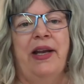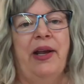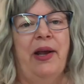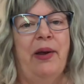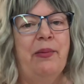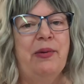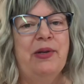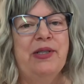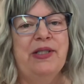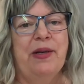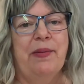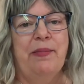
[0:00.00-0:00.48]

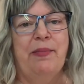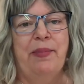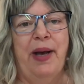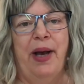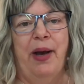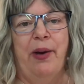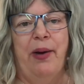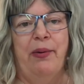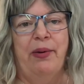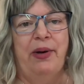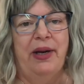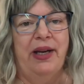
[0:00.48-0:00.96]
It was
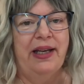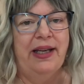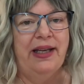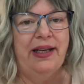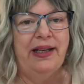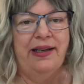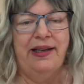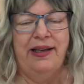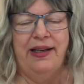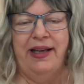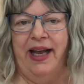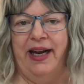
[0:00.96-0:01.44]
about
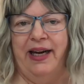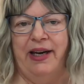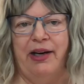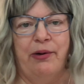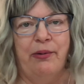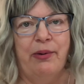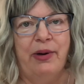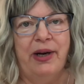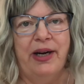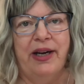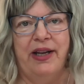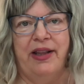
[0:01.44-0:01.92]

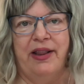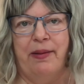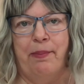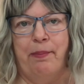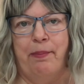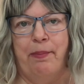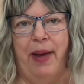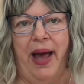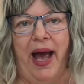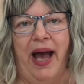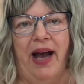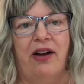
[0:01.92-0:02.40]
getting rid of the
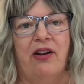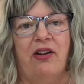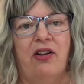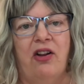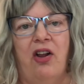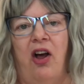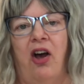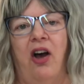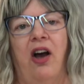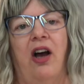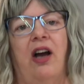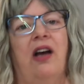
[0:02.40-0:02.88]

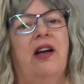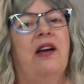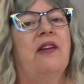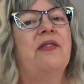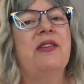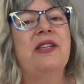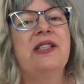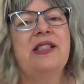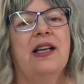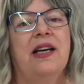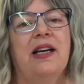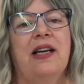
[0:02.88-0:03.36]
backlog of
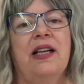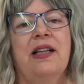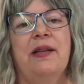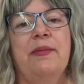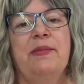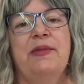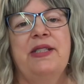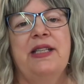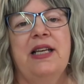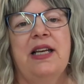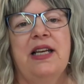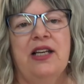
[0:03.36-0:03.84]

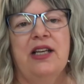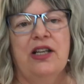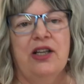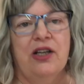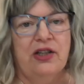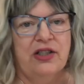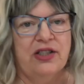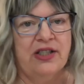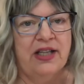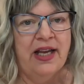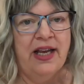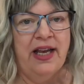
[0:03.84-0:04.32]
asylum
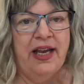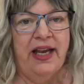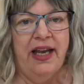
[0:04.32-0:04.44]
seekers.